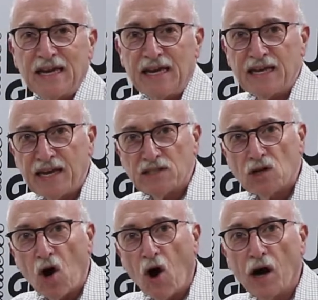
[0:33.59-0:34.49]
it gets
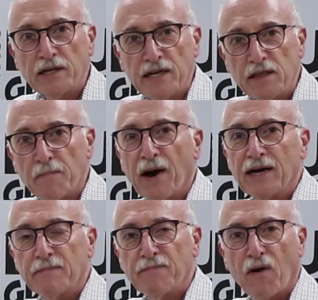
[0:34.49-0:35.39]
caught in the
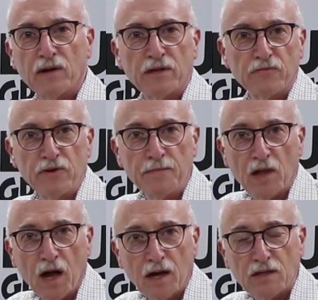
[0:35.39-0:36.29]
bottom part of the rim
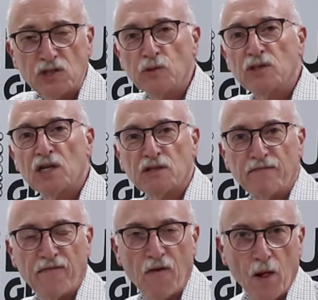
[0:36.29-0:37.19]
lock so it
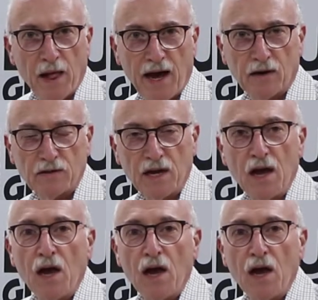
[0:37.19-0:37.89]
doesn't fall out.